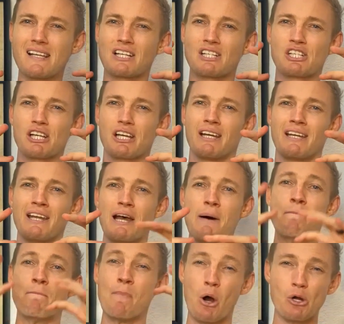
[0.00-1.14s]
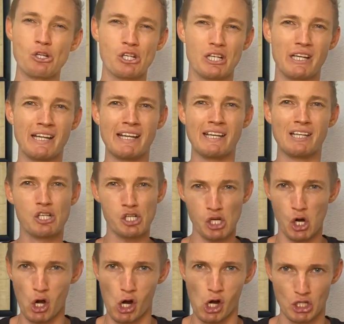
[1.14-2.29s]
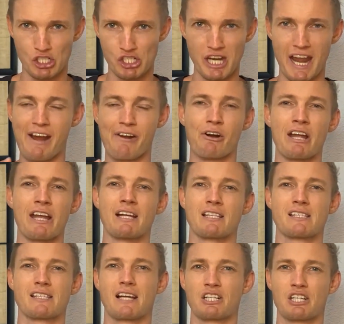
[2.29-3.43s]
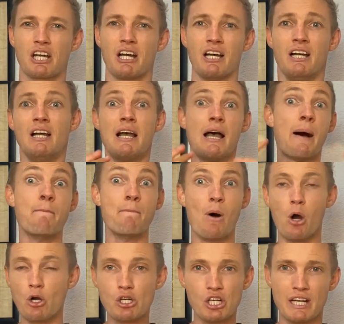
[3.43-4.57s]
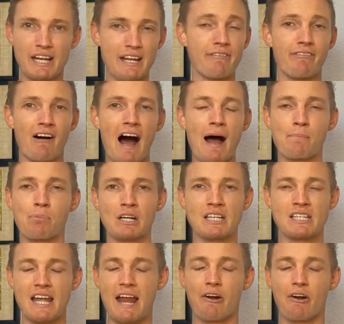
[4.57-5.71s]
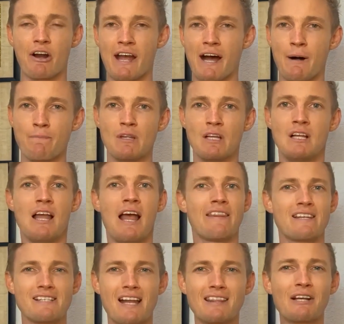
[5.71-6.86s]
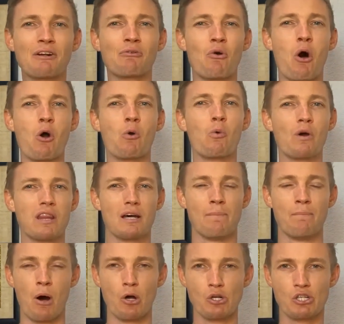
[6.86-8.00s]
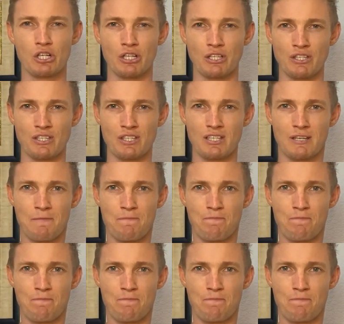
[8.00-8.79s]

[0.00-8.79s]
such an emotionally charged area. It's such an emotionally vibrant area. And there's nothing wrong with emotions.